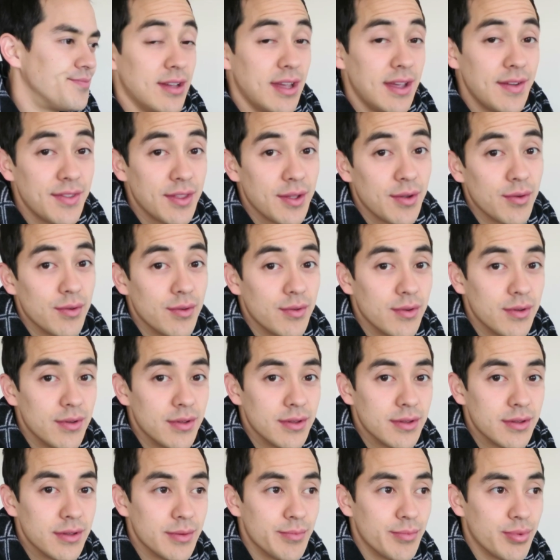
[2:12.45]
Don't have to
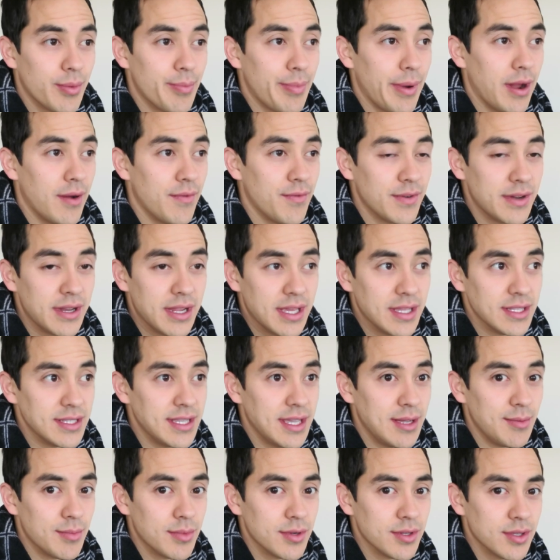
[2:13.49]
prepare for
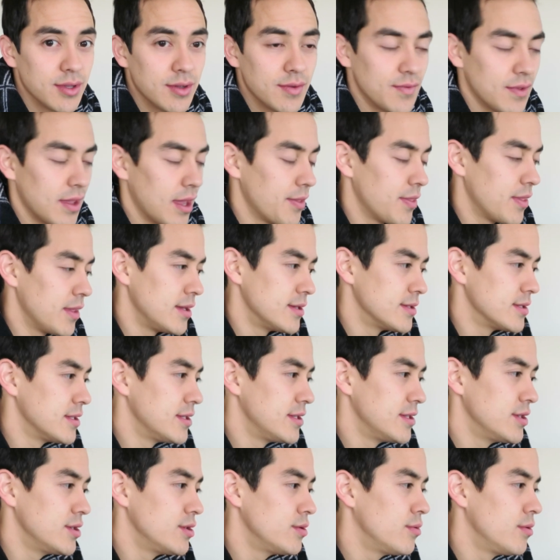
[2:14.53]
Dancember, so I've got things to
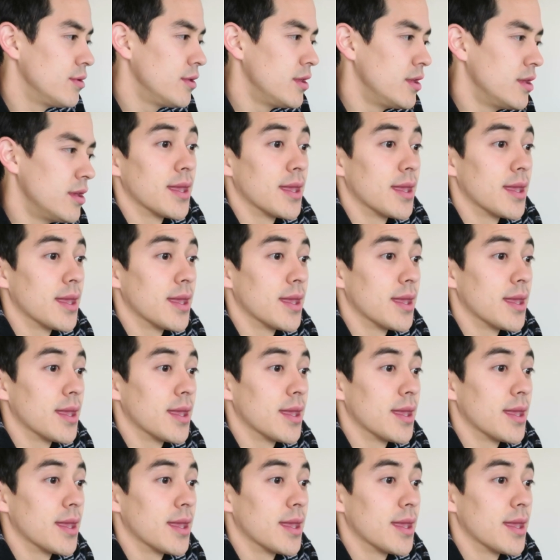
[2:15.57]
do.